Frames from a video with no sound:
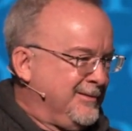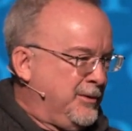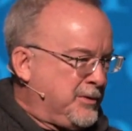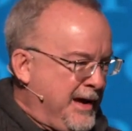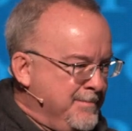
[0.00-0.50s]

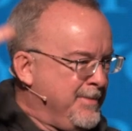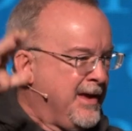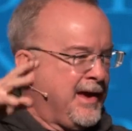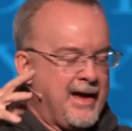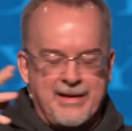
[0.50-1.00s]
Okay?
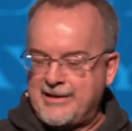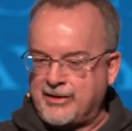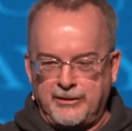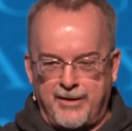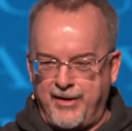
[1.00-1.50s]
And that's
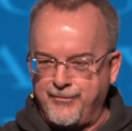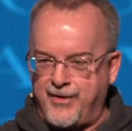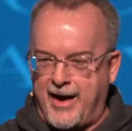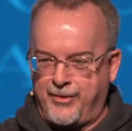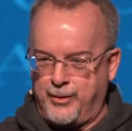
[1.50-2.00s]
a loving
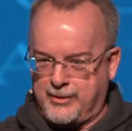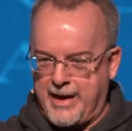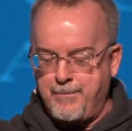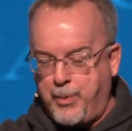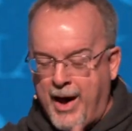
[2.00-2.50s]
father,
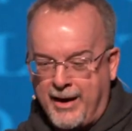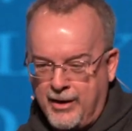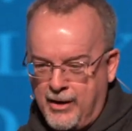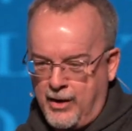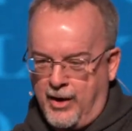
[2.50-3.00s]
okay? But
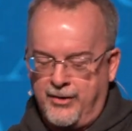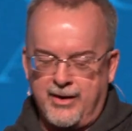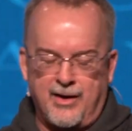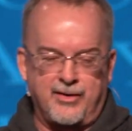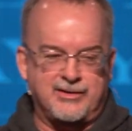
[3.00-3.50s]
on
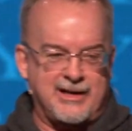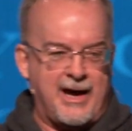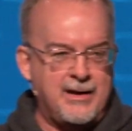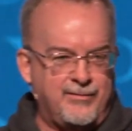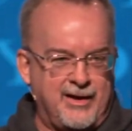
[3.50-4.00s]
the other
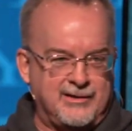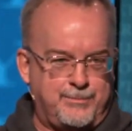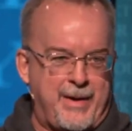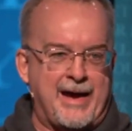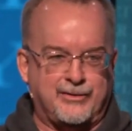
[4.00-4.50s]
side of this.
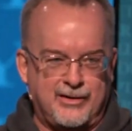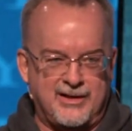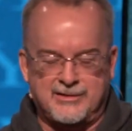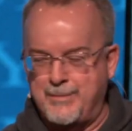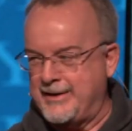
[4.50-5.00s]
Back to
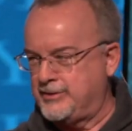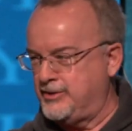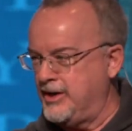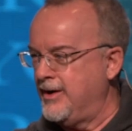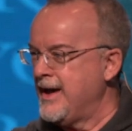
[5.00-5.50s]
this
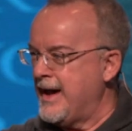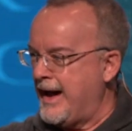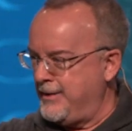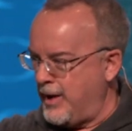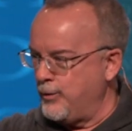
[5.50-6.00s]
message here.
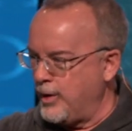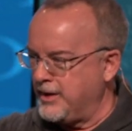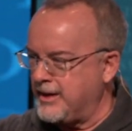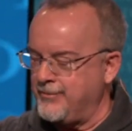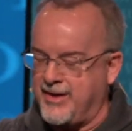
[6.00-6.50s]
I, I want
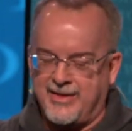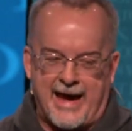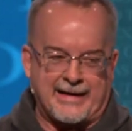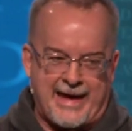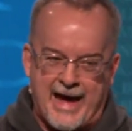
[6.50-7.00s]
to give you
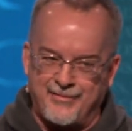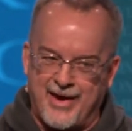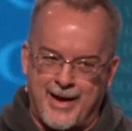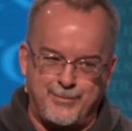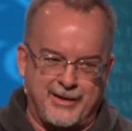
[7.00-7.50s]
that
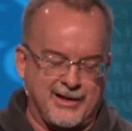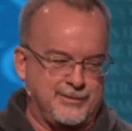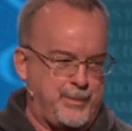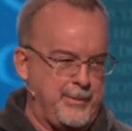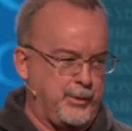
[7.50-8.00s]
caveat
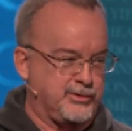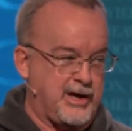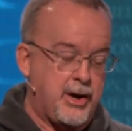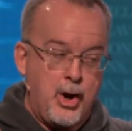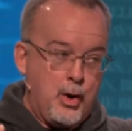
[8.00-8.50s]
because people
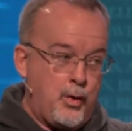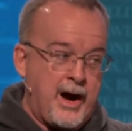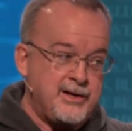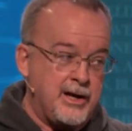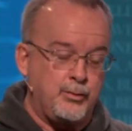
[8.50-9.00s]
say, Well,
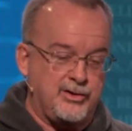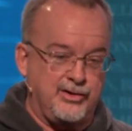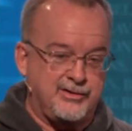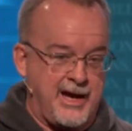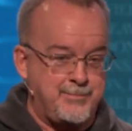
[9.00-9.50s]
I did what
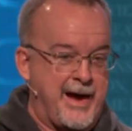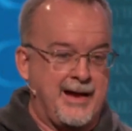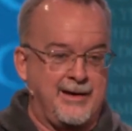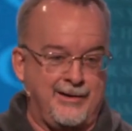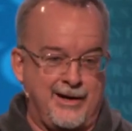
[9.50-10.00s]
you said,
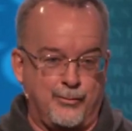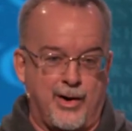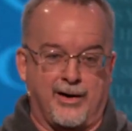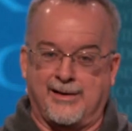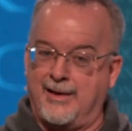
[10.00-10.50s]
Matt, and it didn't
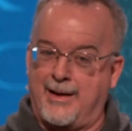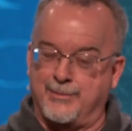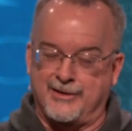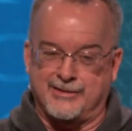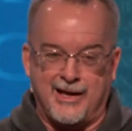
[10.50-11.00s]
work. And I'm
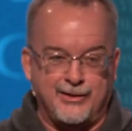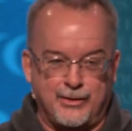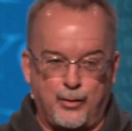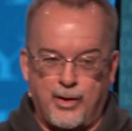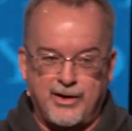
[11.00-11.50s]
going to say,
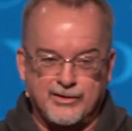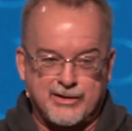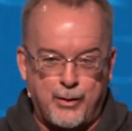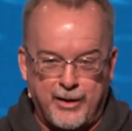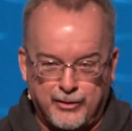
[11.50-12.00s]
What are you
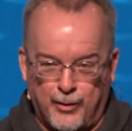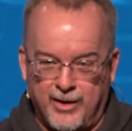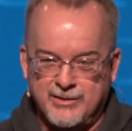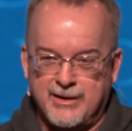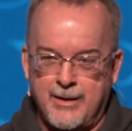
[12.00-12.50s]
sowing towards?